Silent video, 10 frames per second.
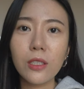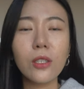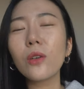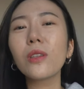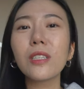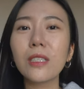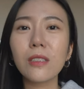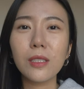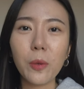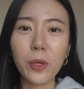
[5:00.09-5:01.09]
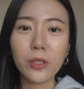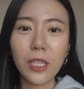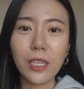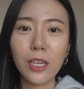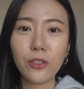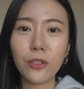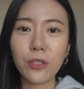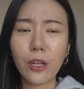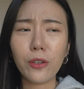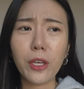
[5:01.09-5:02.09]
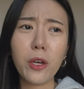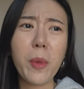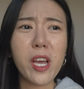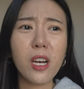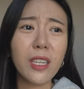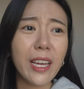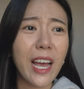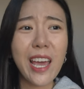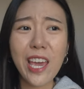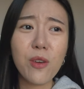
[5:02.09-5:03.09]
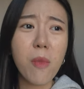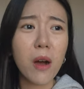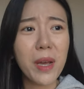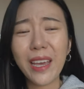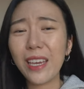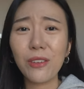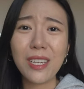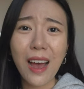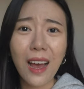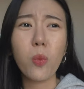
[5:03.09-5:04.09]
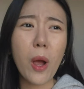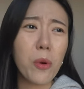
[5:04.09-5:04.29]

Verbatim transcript: You know, the typical teenagers that are like, oh my god, like I hate you mom, I hate you dad, why